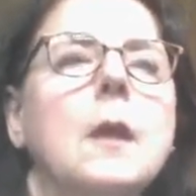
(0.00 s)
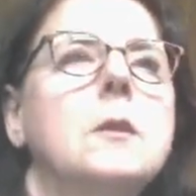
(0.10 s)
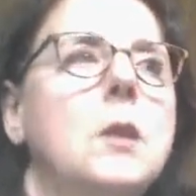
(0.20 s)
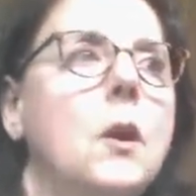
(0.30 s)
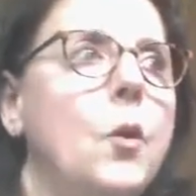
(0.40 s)

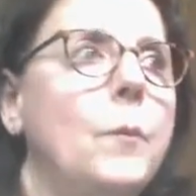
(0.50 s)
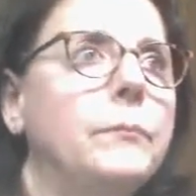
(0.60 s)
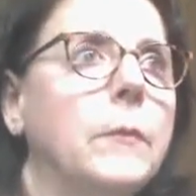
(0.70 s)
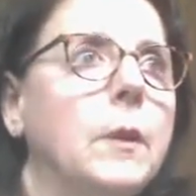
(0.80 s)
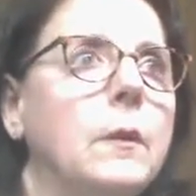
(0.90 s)
So,
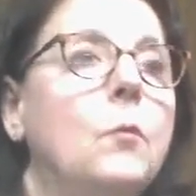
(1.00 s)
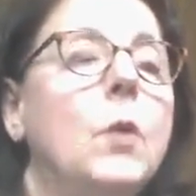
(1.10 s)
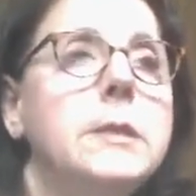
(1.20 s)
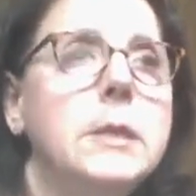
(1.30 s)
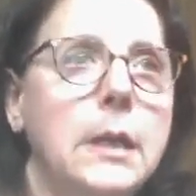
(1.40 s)

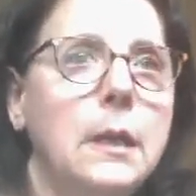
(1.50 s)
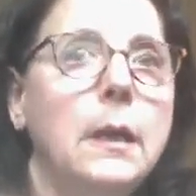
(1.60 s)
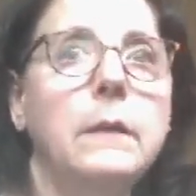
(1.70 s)
once a year,